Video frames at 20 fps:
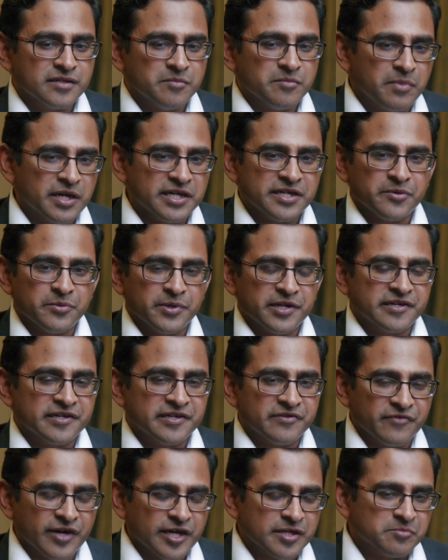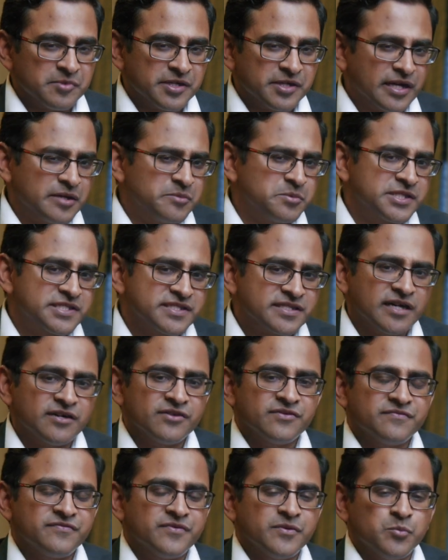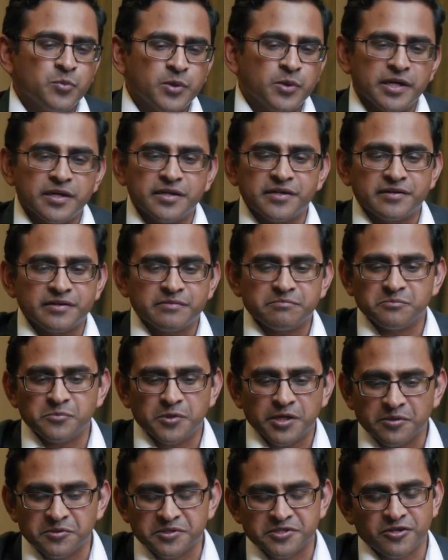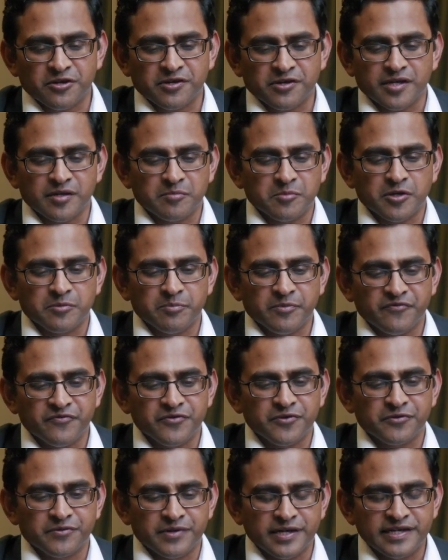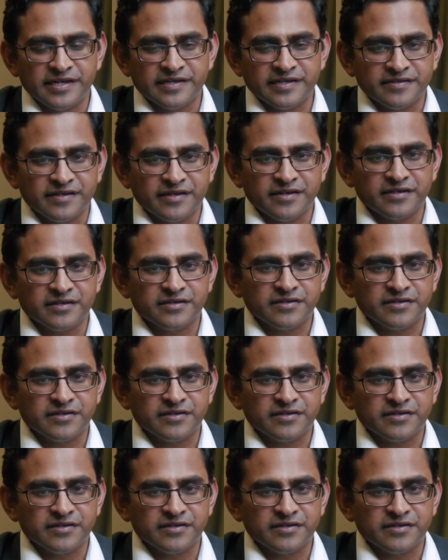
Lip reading: a multi-vendor environment, I will start off from what I was talking about before, right? I think